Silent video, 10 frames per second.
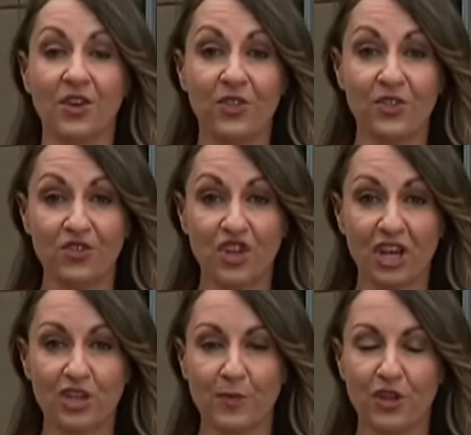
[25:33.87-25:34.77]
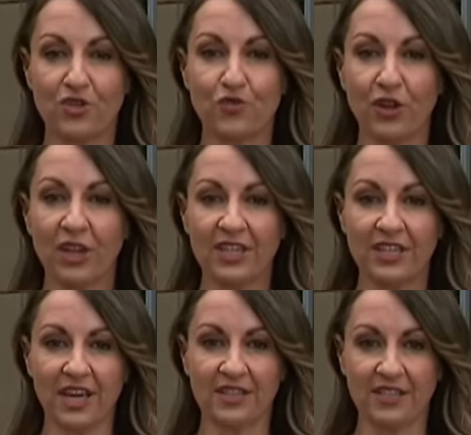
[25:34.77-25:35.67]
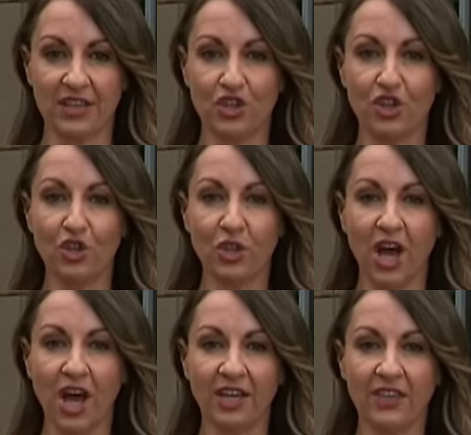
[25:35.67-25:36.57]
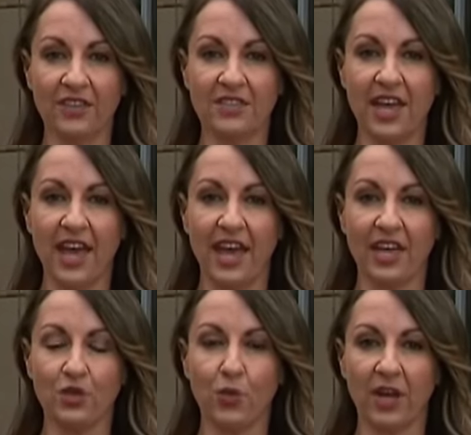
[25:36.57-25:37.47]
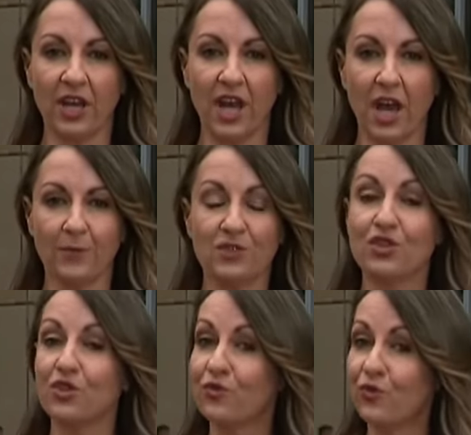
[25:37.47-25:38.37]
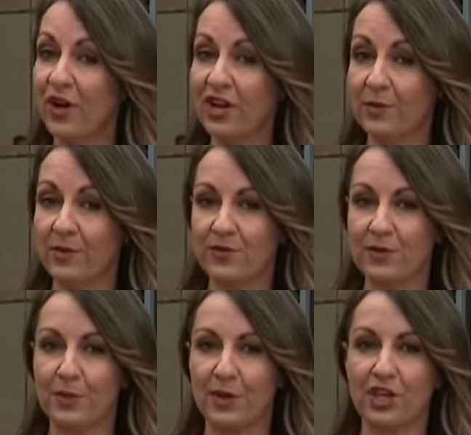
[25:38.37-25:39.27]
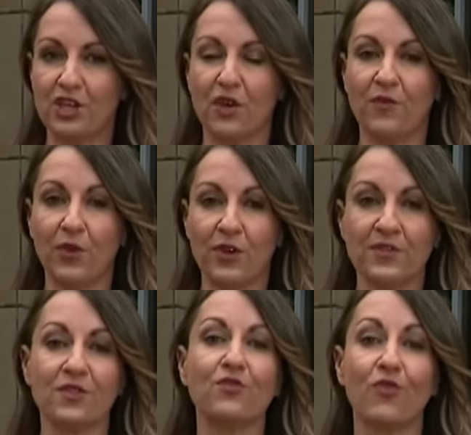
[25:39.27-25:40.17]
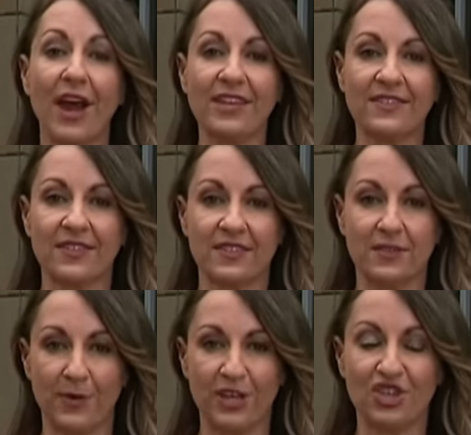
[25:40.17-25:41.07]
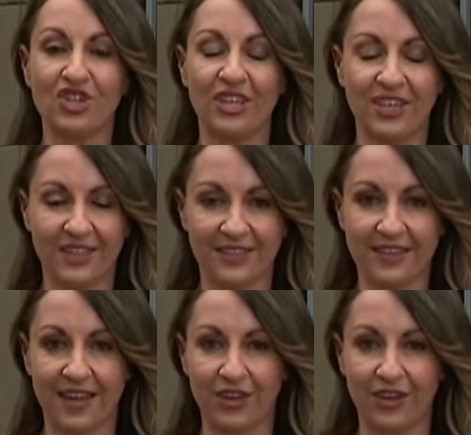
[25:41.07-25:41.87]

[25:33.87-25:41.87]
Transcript: So this judgment really does set a new line in the sand when it comes to freedom of speech versus racist speech in this